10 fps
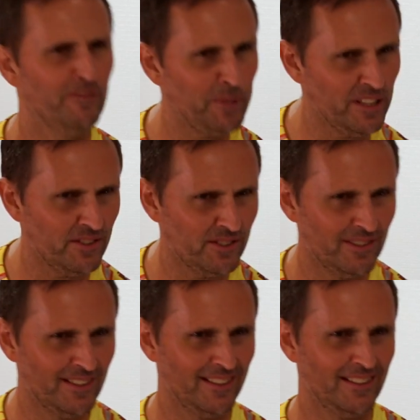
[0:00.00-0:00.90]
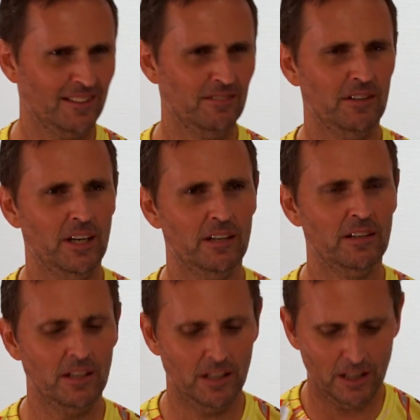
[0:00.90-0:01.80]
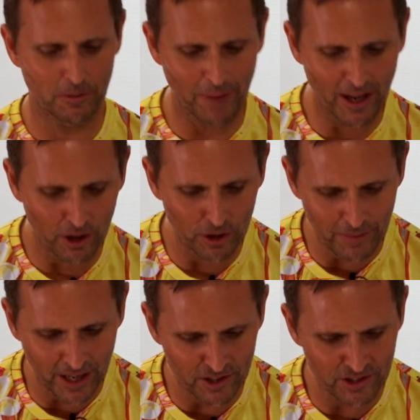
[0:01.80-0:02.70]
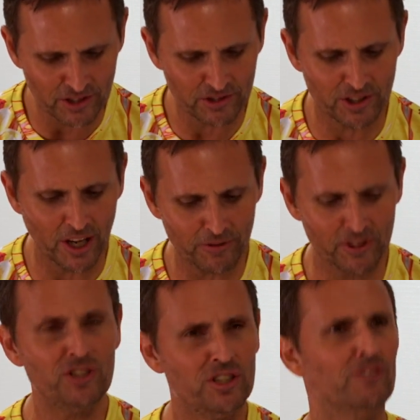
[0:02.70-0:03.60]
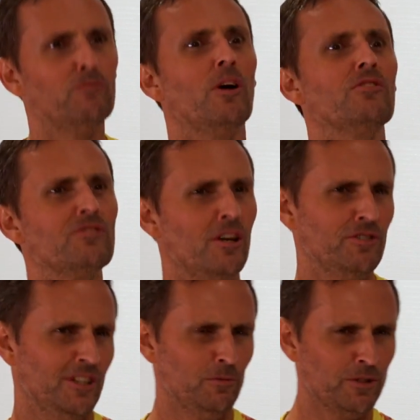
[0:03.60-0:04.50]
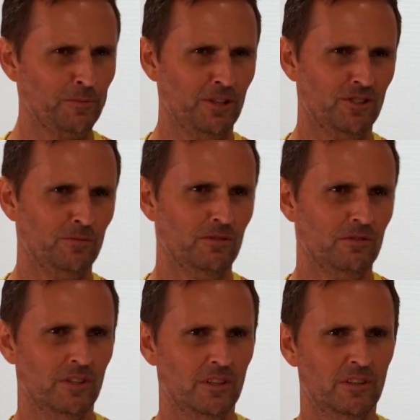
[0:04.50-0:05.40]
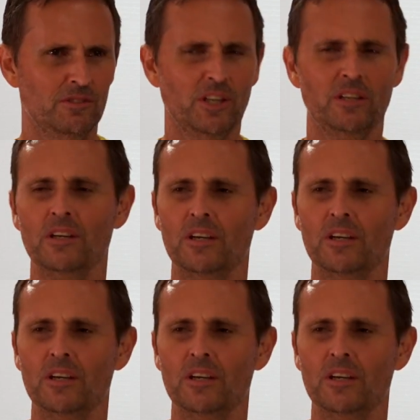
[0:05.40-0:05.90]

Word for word: of peace. Yeah. Right? humanity's definition of what's socially responsible. See,